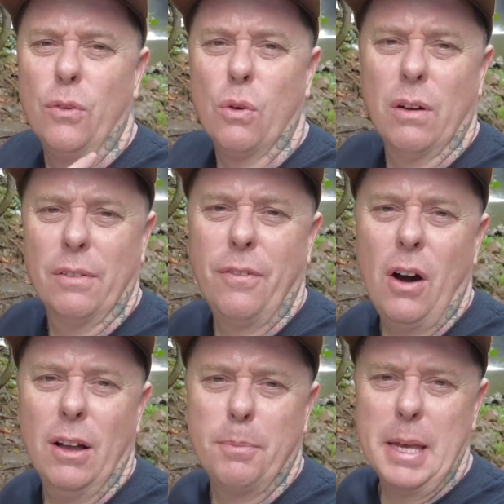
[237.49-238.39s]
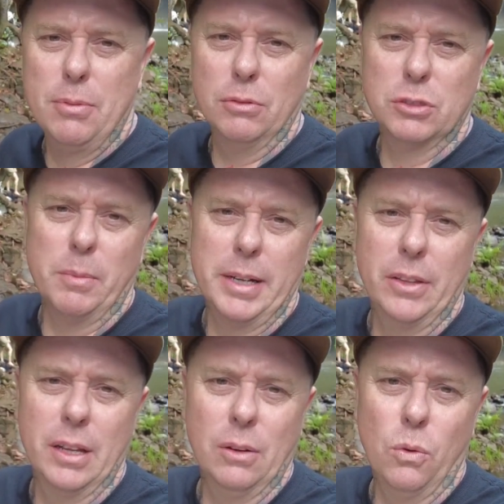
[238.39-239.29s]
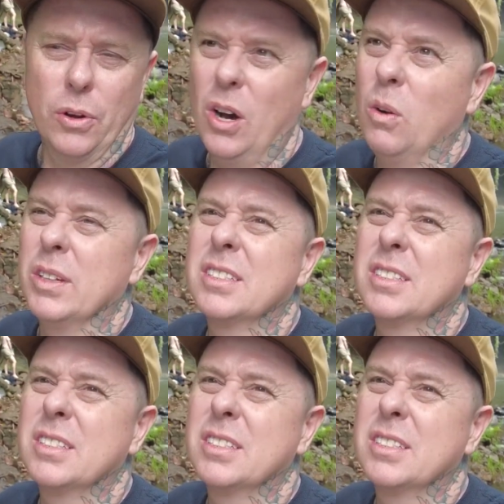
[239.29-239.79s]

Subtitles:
4 or 5 people swimming in the waterhole.